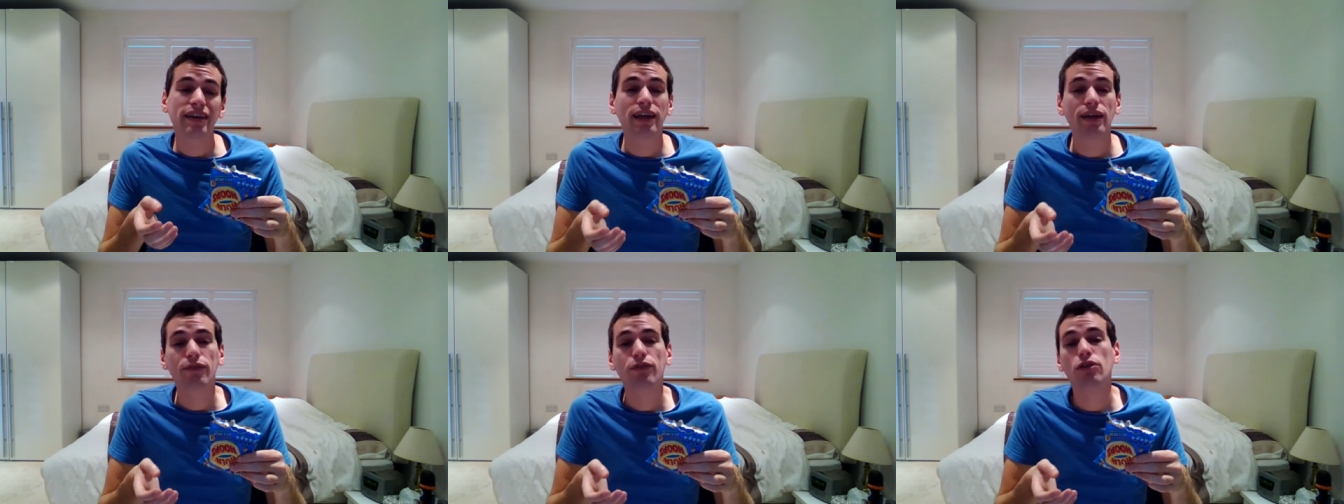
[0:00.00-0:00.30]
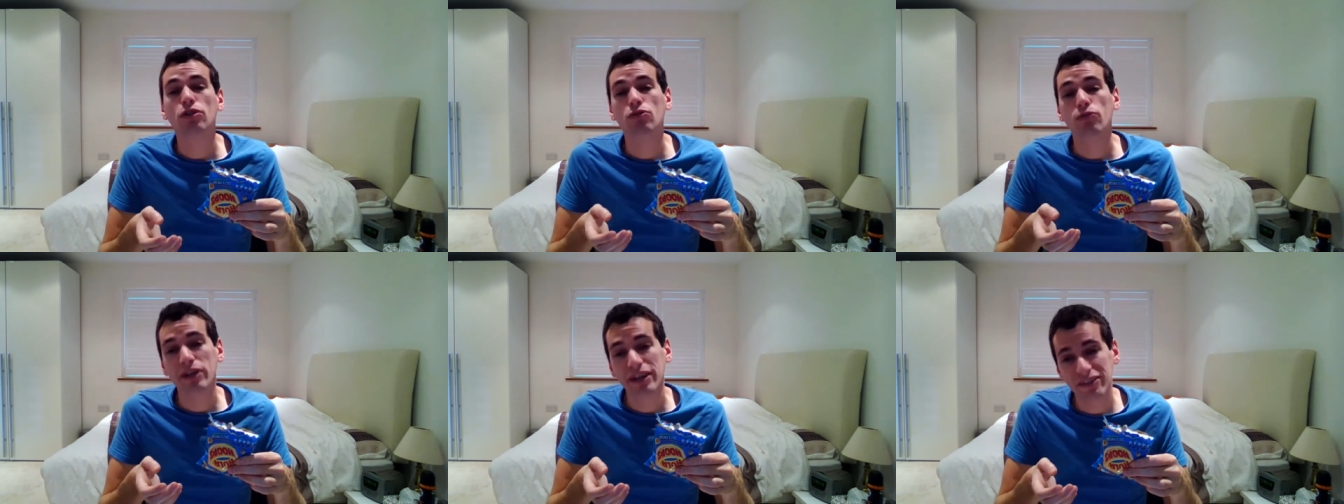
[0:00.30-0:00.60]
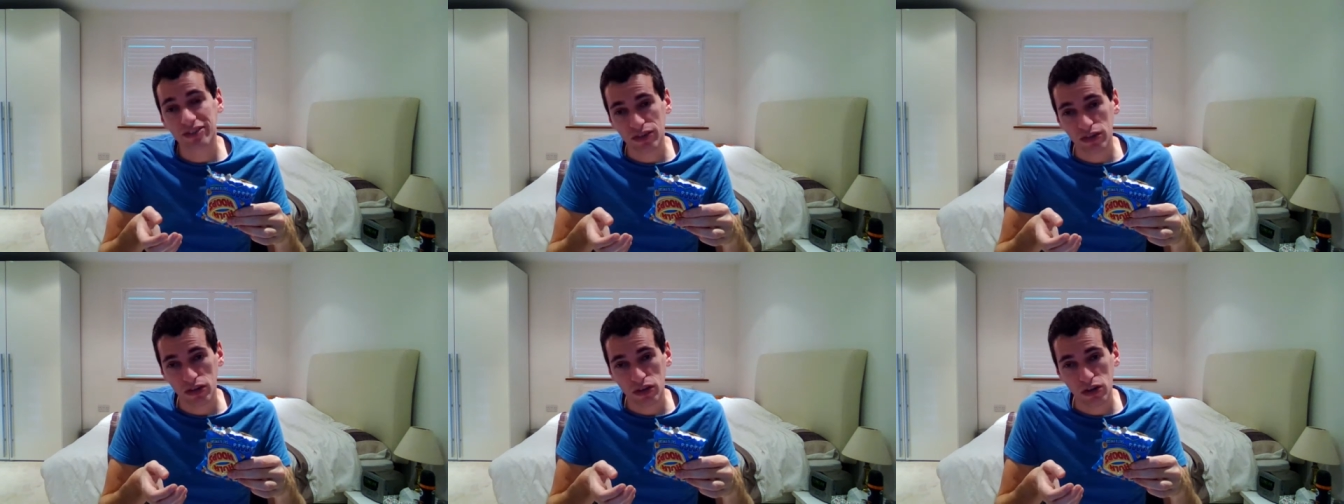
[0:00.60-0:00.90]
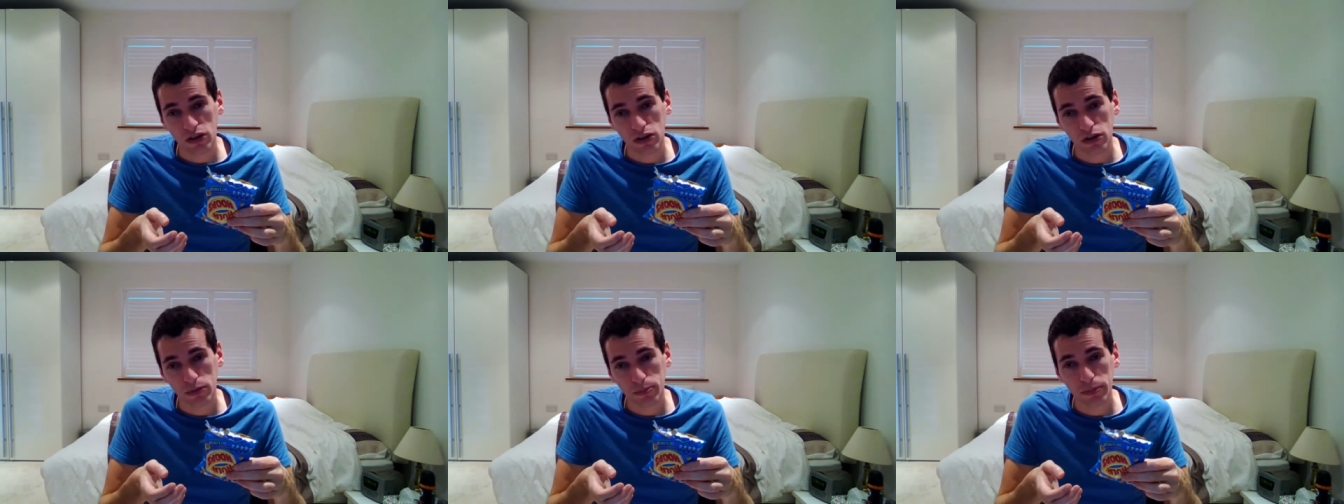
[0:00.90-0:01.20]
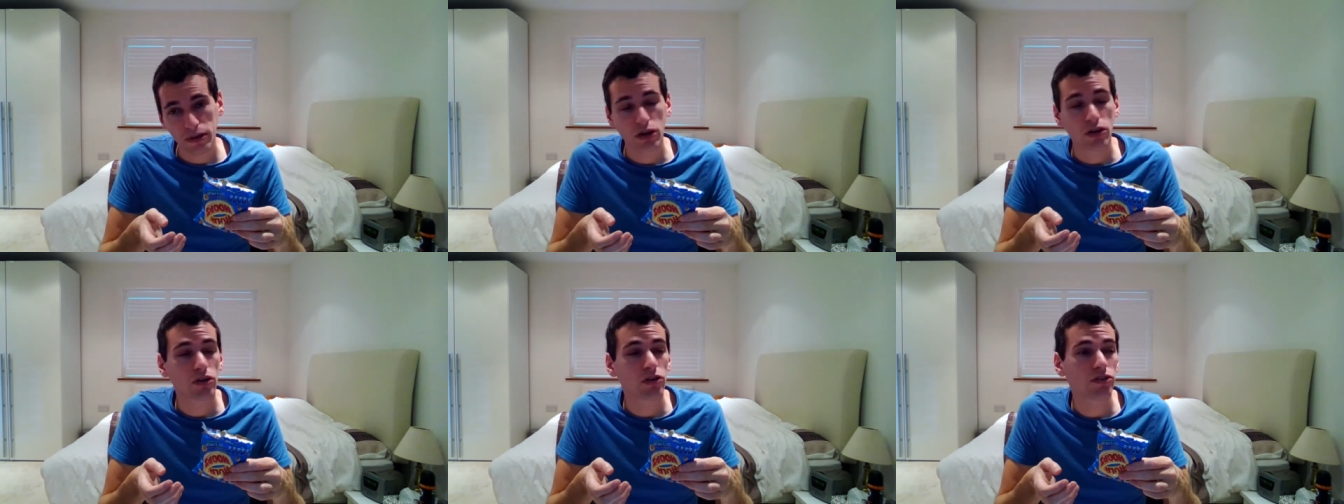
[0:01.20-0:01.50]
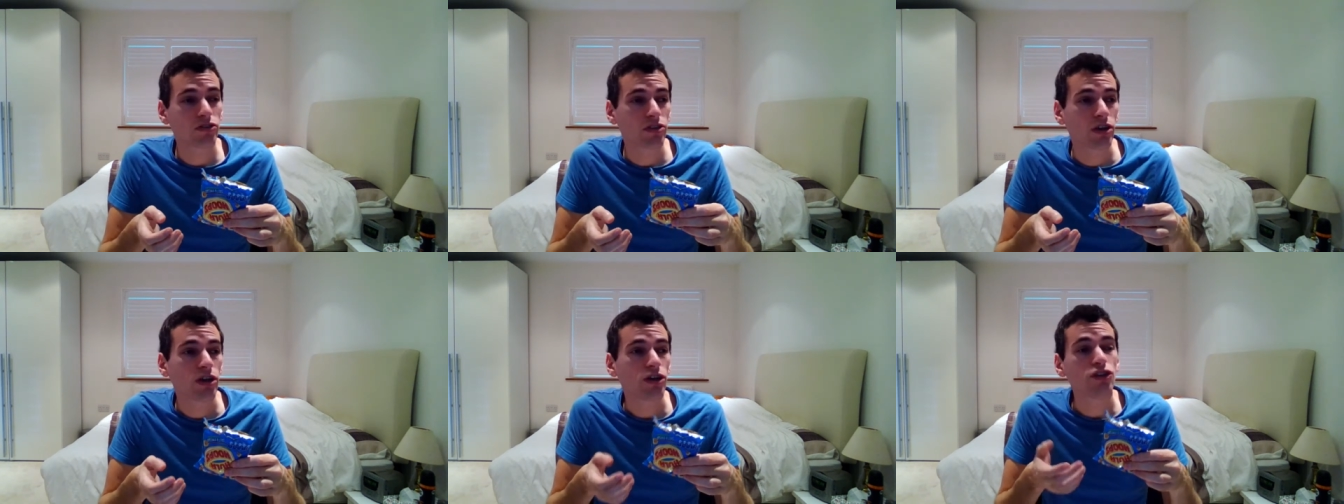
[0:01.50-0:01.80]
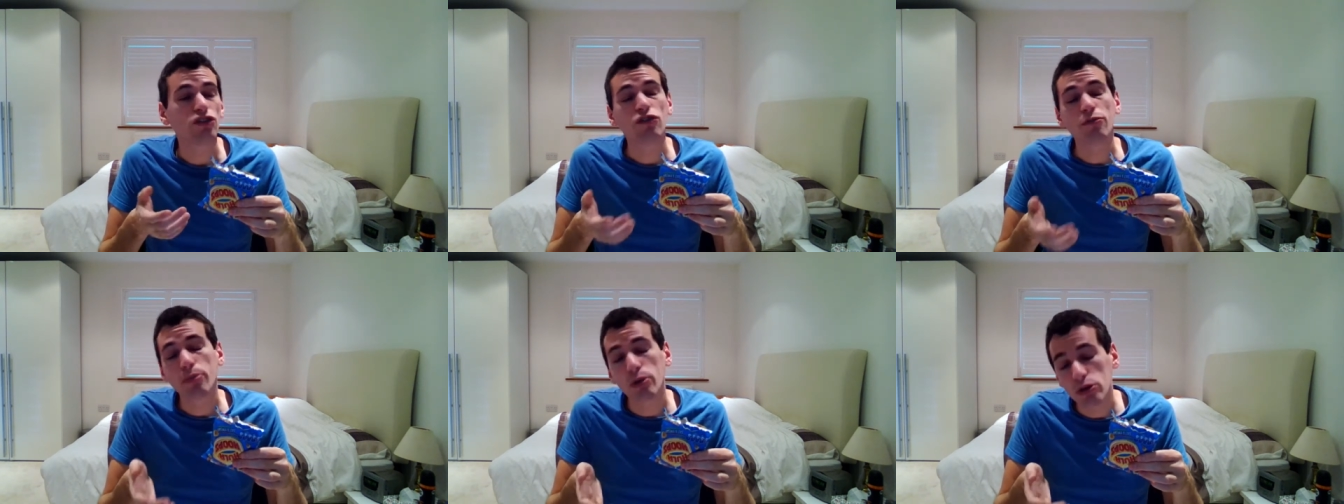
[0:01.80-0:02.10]
for a reason though, because you
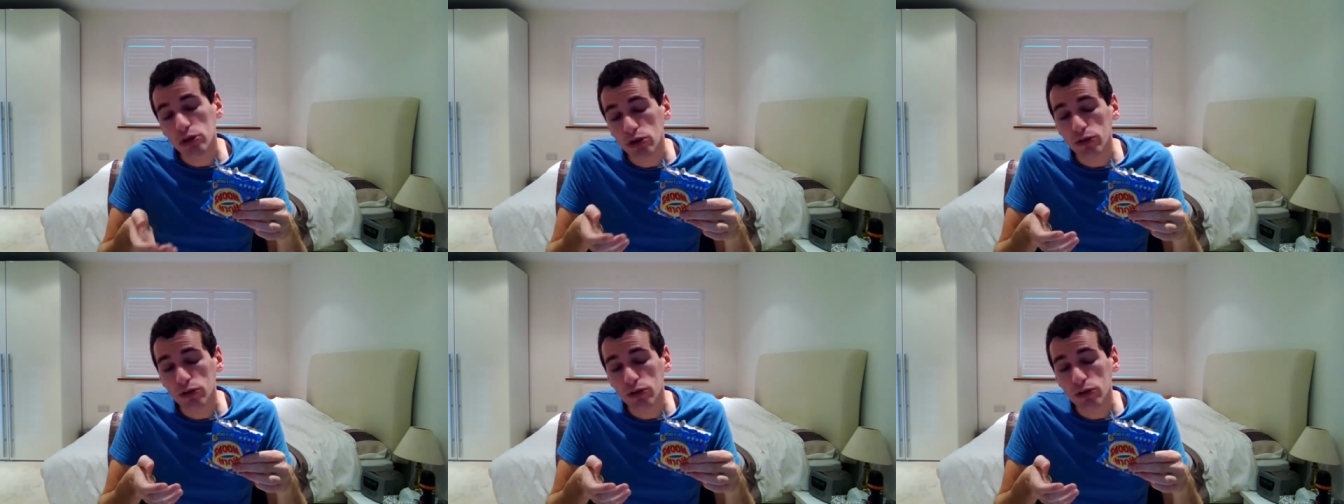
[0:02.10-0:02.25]
have put your